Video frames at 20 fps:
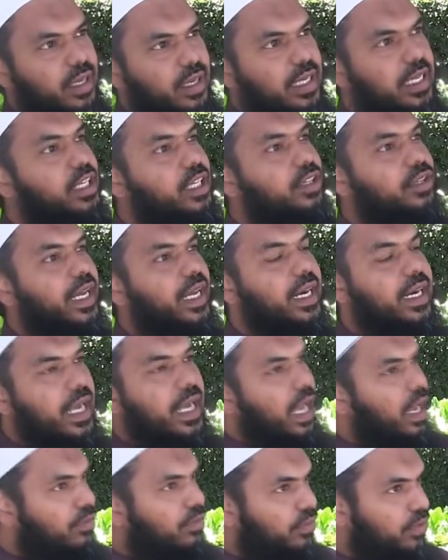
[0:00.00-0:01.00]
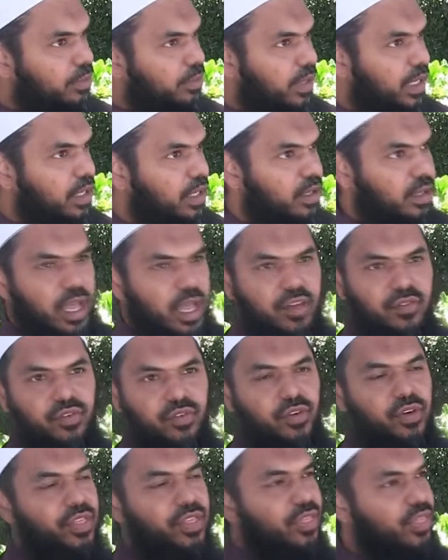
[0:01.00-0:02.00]
He created everybody,
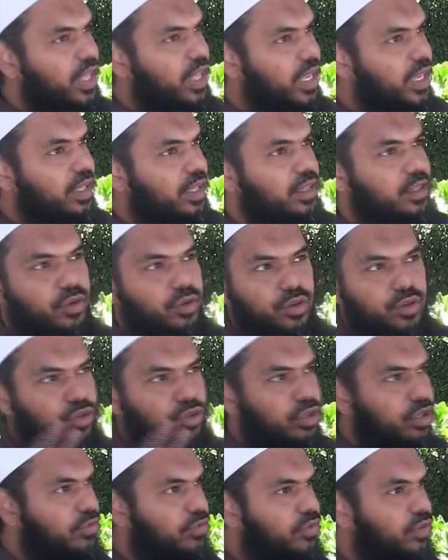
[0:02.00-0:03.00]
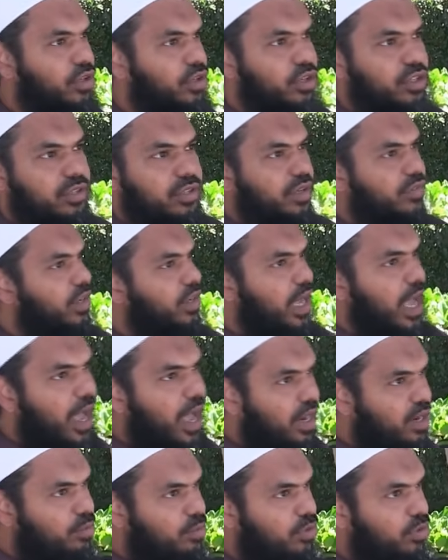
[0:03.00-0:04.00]
everything, the universe, every
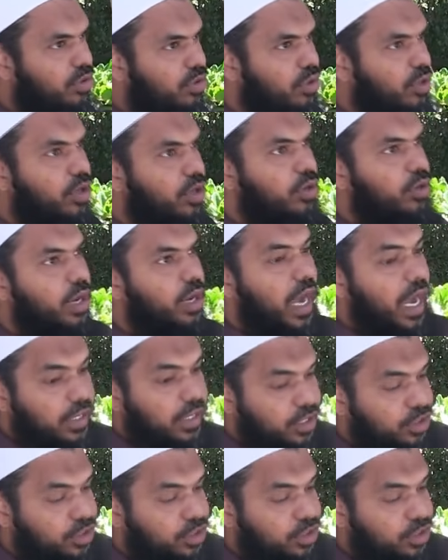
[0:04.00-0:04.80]
animal, and